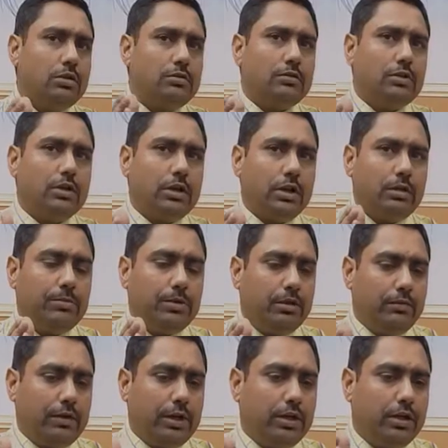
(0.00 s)
this thing can be
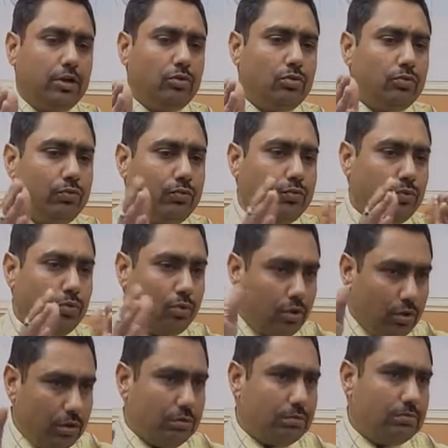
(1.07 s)
divided into
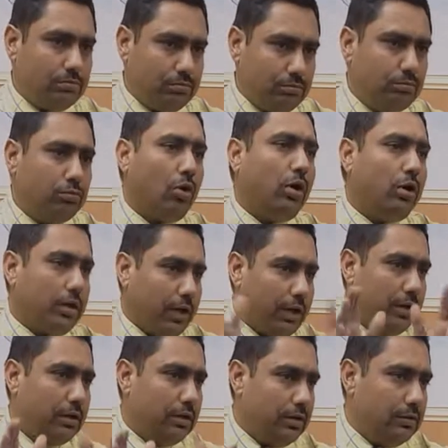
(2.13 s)
four broad
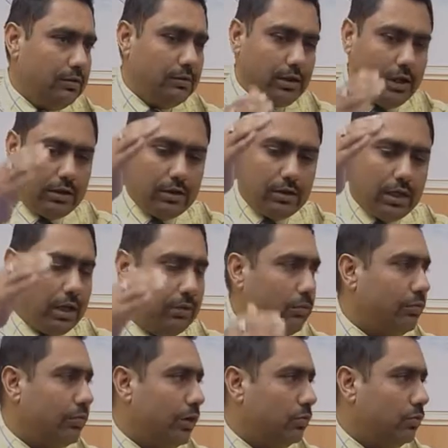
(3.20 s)
categories yeah, at the time
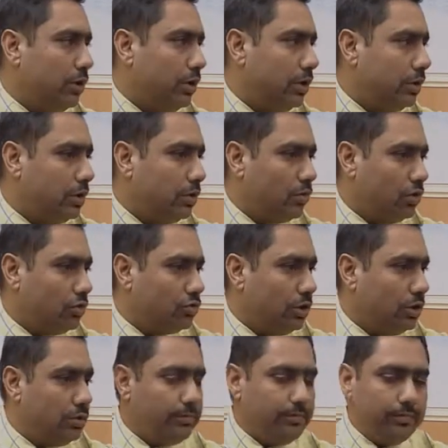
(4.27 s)
of calculating the cost
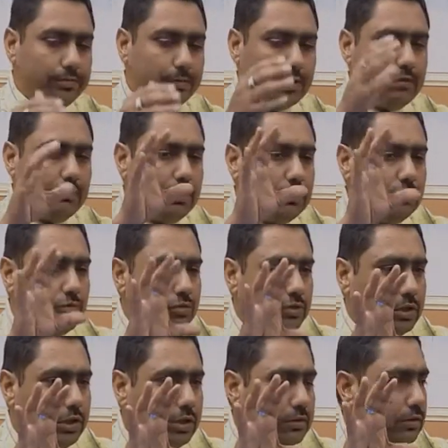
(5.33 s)
sheet. Yeah. Once you
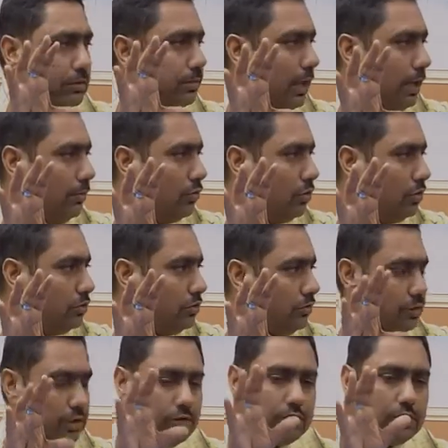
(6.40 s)
say that's a prime cost
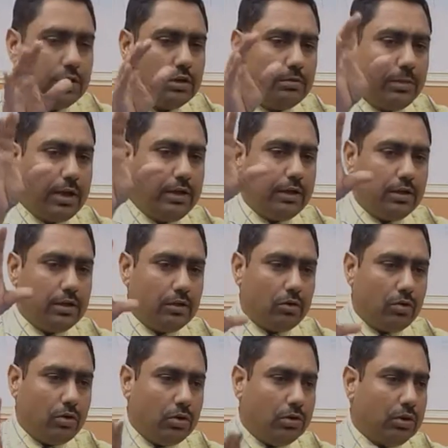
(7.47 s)
which prime is taken cost. by taking
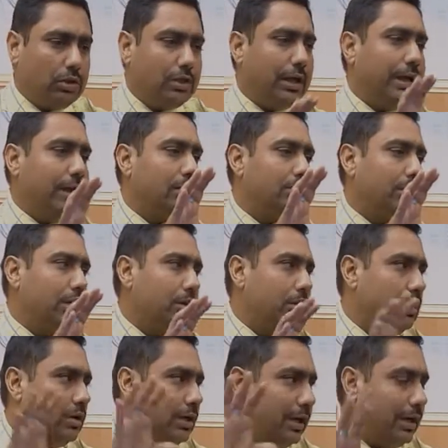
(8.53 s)
all the direct
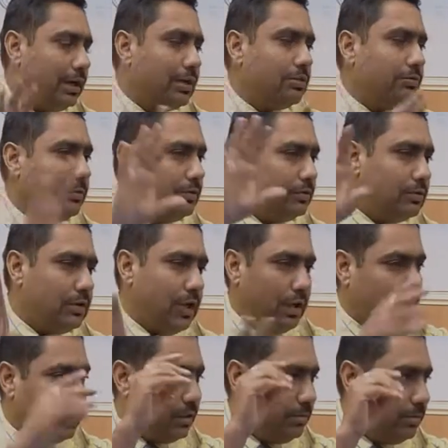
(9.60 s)
material, direct expenses,
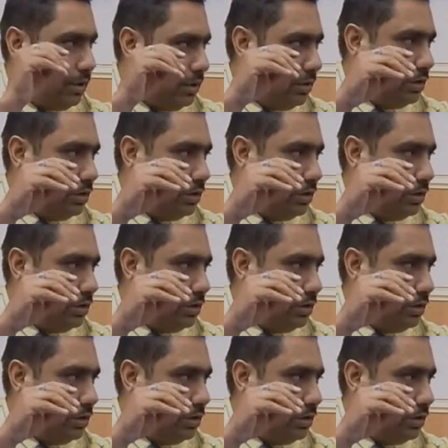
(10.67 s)
direct labor.